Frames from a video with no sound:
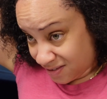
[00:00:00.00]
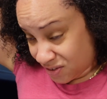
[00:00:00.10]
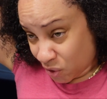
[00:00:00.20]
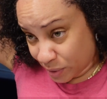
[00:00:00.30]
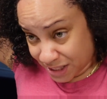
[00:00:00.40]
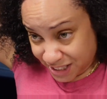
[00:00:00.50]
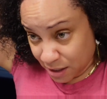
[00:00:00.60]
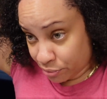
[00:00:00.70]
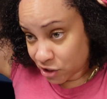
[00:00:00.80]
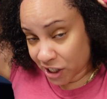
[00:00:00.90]
So we just keep
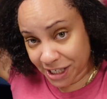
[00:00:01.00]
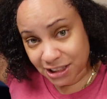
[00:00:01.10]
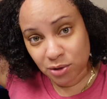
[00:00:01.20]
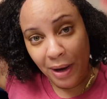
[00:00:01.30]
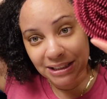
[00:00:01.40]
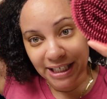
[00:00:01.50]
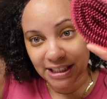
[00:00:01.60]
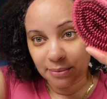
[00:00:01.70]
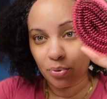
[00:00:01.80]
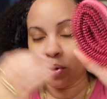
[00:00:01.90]
brushing. And this is why I say
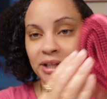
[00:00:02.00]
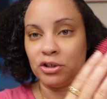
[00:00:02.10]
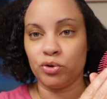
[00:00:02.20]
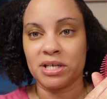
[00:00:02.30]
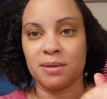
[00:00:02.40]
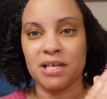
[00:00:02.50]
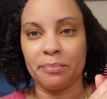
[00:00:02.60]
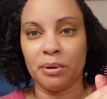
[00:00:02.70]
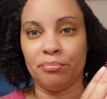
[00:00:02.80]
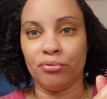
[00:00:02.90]
it's important that you get some type
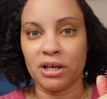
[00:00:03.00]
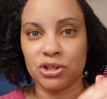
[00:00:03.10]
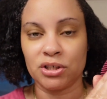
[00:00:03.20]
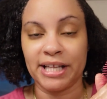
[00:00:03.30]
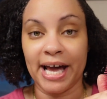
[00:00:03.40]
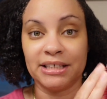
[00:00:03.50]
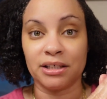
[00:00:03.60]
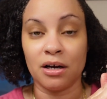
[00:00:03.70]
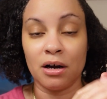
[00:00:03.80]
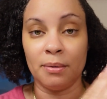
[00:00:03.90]
of brush that
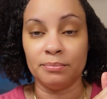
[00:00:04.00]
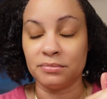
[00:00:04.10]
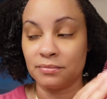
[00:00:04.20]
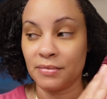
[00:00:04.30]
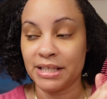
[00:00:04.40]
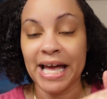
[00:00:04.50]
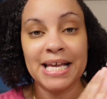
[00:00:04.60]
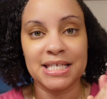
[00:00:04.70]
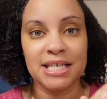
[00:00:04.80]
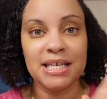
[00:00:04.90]

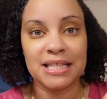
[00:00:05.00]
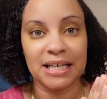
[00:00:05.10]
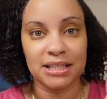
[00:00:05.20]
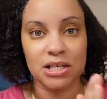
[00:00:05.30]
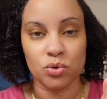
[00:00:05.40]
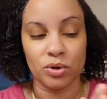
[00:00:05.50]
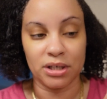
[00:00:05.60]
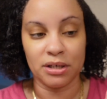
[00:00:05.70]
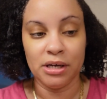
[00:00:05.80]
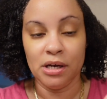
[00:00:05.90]
has teeth like this on
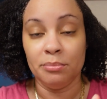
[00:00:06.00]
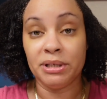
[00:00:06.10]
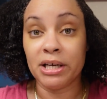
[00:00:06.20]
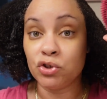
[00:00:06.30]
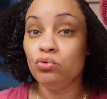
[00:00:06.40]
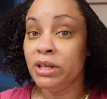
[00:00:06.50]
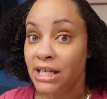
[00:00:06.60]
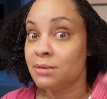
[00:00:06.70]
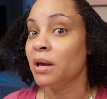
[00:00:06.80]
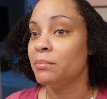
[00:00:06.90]
it. Because you need it
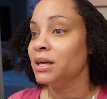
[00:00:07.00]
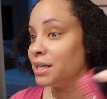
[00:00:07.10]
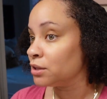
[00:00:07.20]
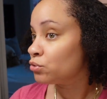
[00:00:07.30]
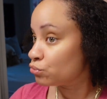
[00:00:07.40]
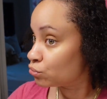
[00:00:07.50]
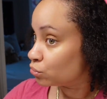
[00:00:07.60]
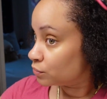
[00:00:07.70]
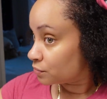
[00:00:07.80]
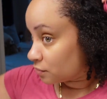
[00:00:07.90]
to be able to get
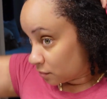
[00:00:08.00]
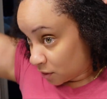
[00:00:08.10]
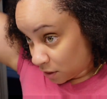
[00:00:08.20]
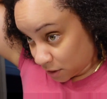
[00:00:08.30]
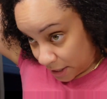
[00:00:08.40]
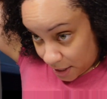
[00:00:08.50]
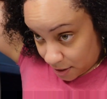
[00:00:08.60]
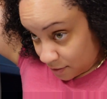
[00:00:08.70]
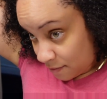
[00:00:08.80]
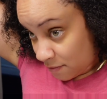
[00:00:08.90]
through your hair.